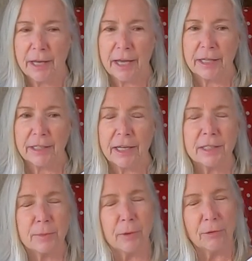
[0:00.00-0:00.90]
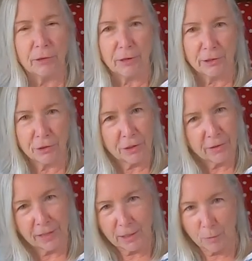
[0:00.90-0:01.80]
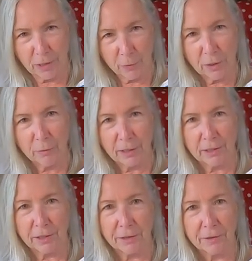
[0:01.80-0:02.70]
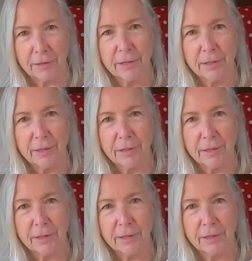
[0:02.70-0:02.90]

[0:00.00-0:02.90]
and it has a boat launch, and that's why we went there.